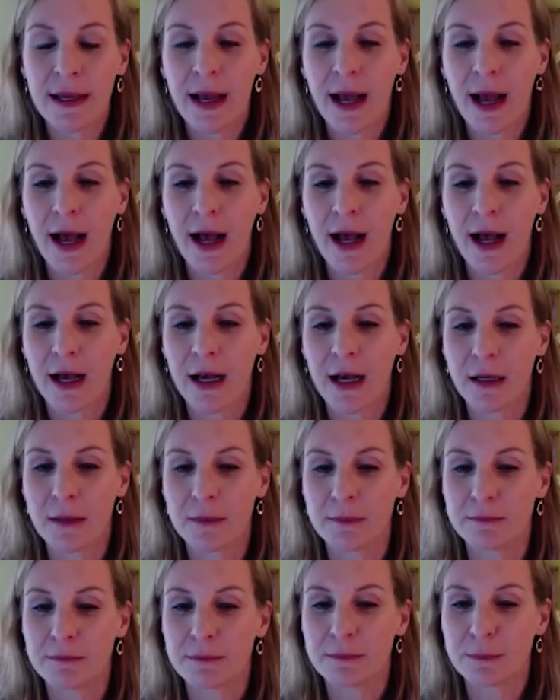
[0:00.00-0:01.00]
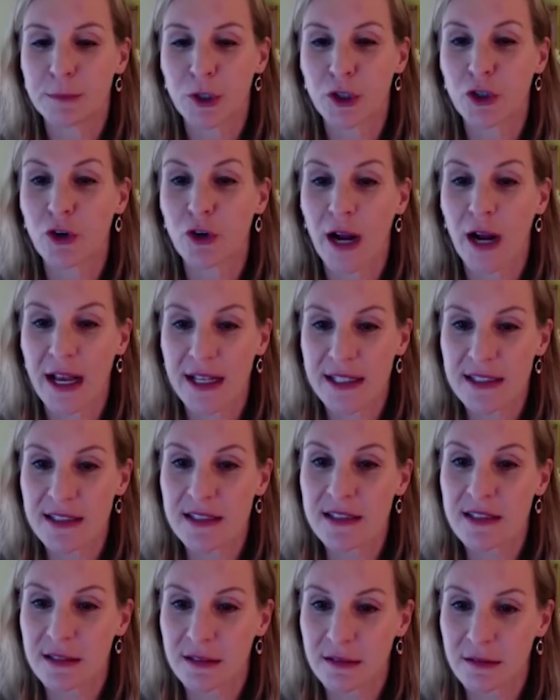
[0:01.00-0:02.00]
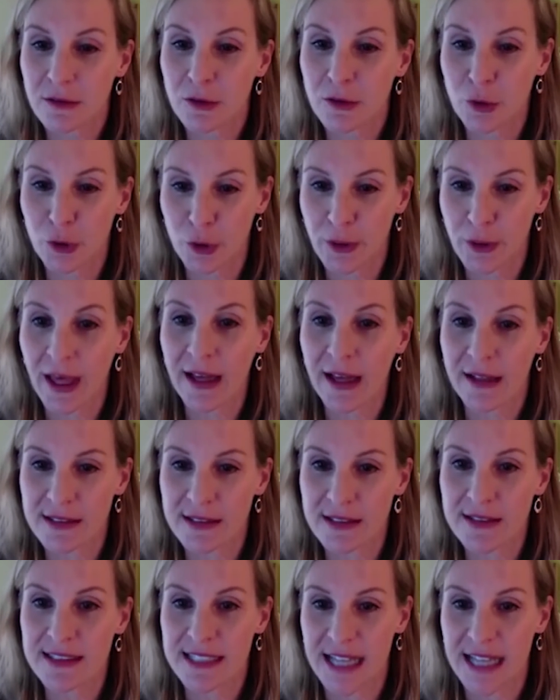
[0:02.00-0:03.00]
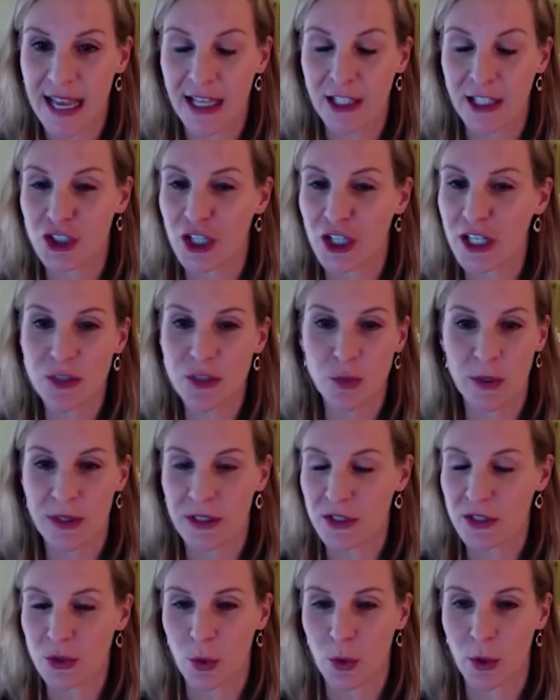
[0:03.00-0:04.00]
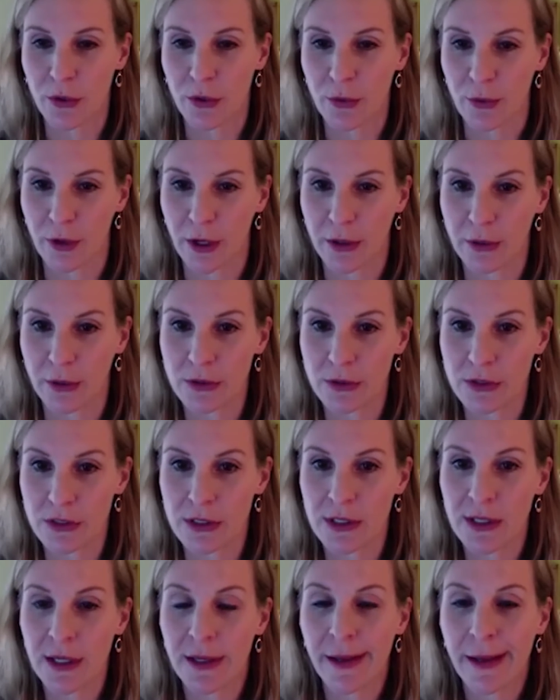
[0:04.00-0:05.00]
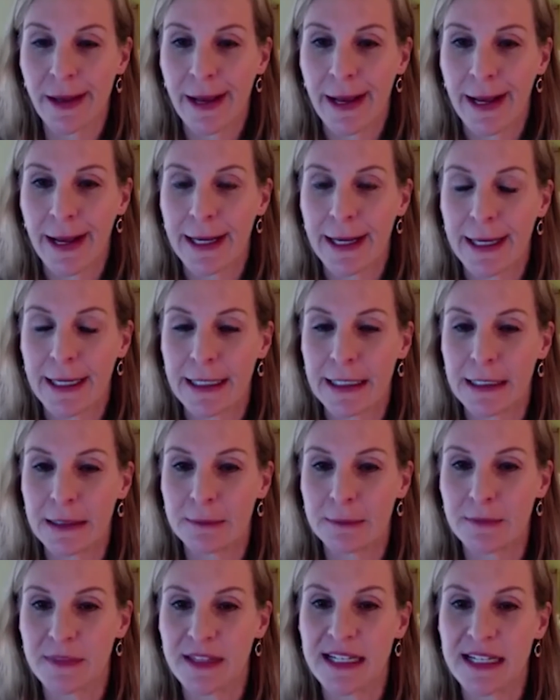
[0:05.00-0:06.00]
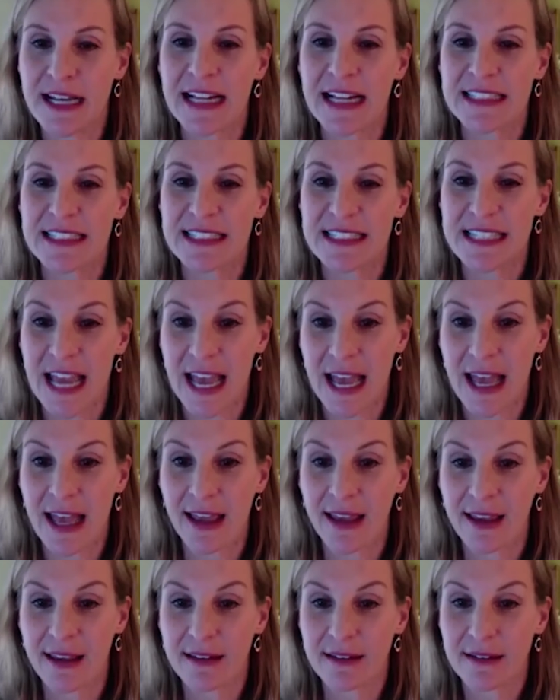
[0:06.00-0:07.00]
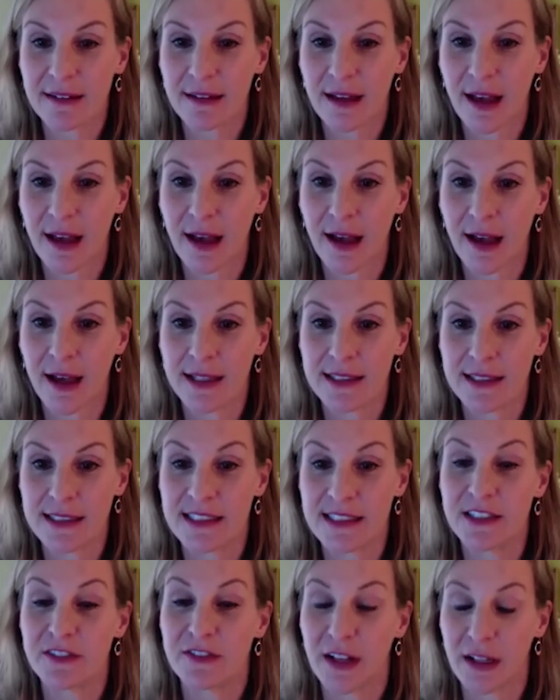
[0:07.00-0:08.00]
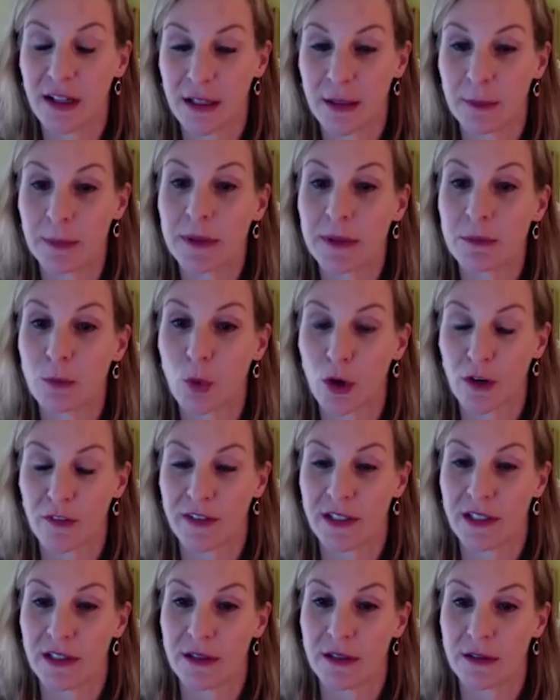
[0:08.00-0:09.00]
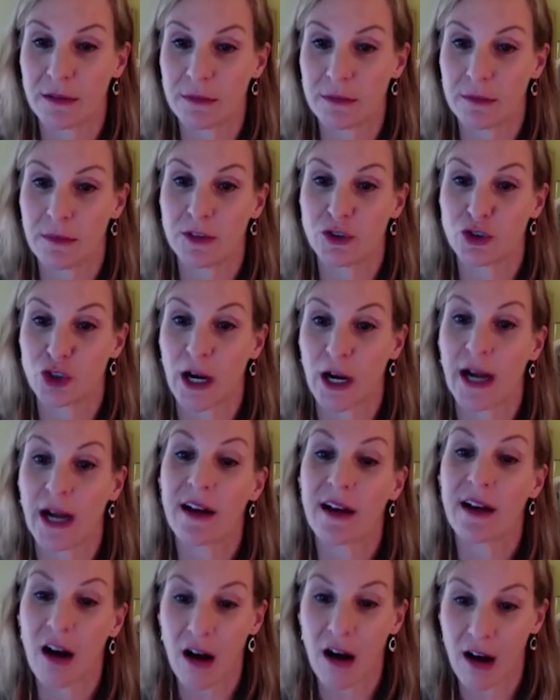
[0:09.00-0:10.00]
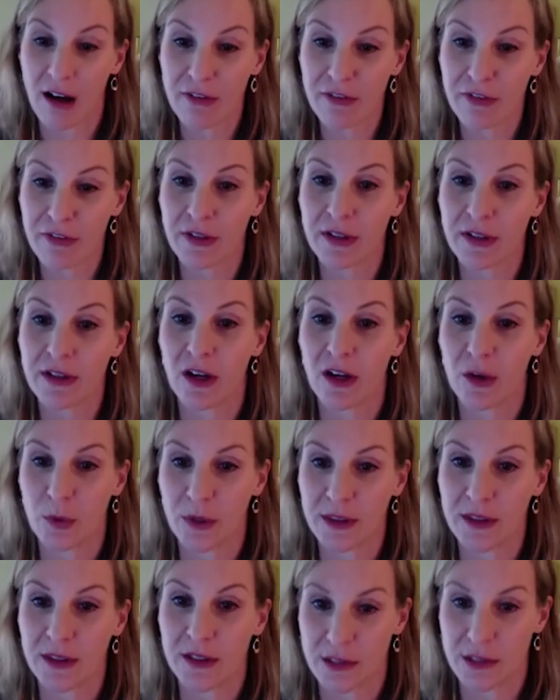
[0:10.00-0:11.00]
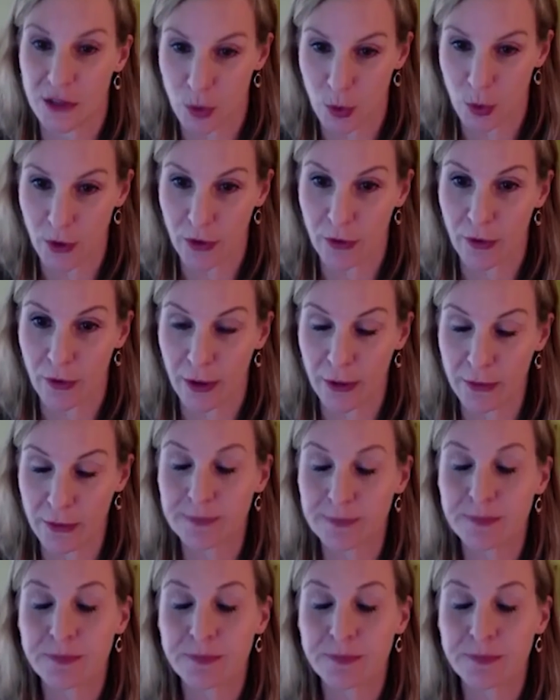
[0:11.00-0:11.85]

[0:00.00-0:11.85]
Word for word: Um, progressed through that day just with the sore throat. Um, the next day, I did develop more of a dry cough along with okay. the sore throat.